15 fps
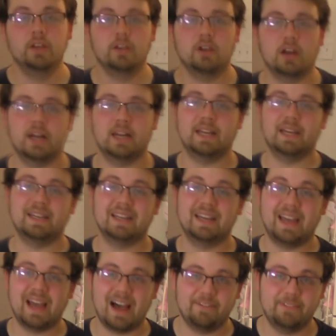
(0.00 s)
you're going to need
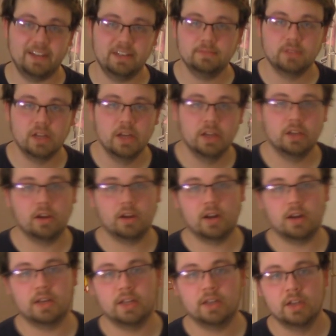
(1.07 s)
coffee, you're
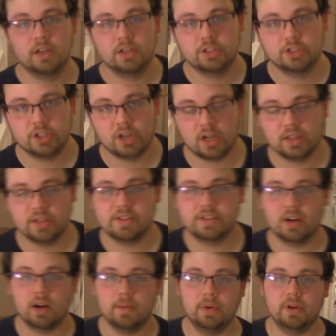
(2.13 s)
going to need chocolate
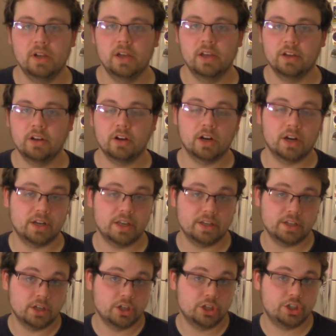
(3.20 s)
syrup, you're going to
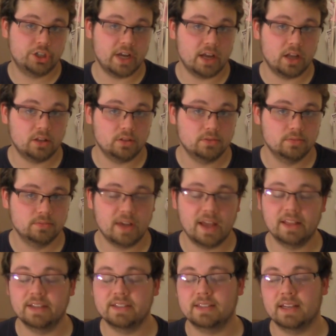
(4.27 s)
need shell,
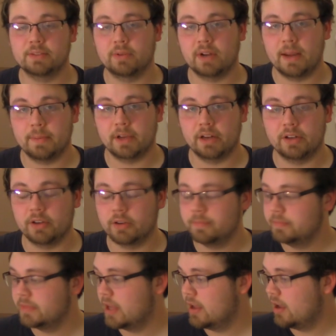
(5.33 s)
at least that's what I'm going to do.
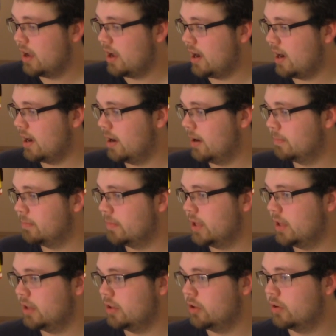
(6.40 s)

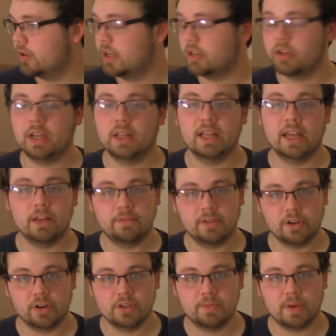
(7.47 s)
You can either get
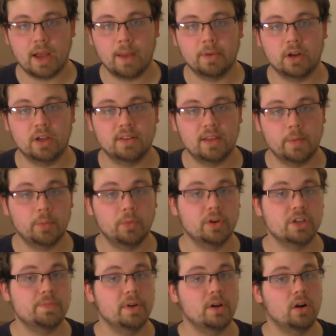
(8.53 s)
ladyfingers, but I'm going to attempt to put
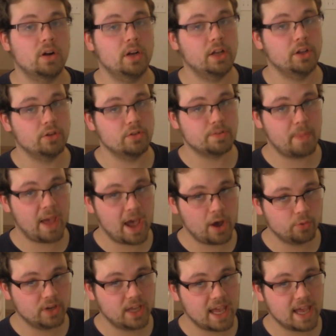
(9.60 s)
a spin on it and use
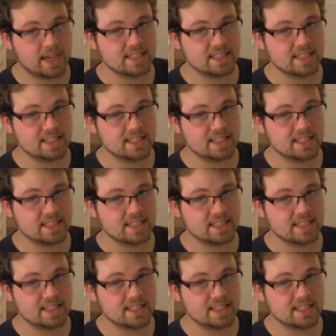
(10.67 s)
pound cake